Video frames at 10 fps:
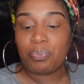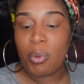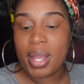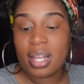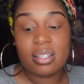
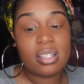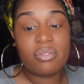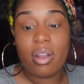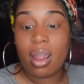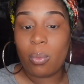Because he's
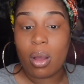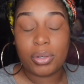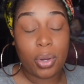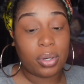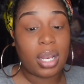very well
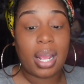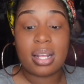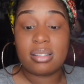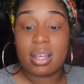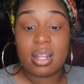known, and like
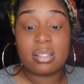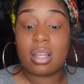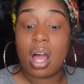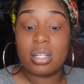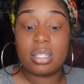I said, it's
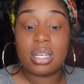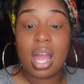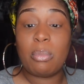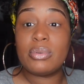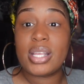an
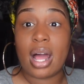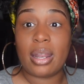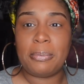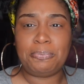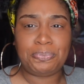undeniable
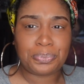talent.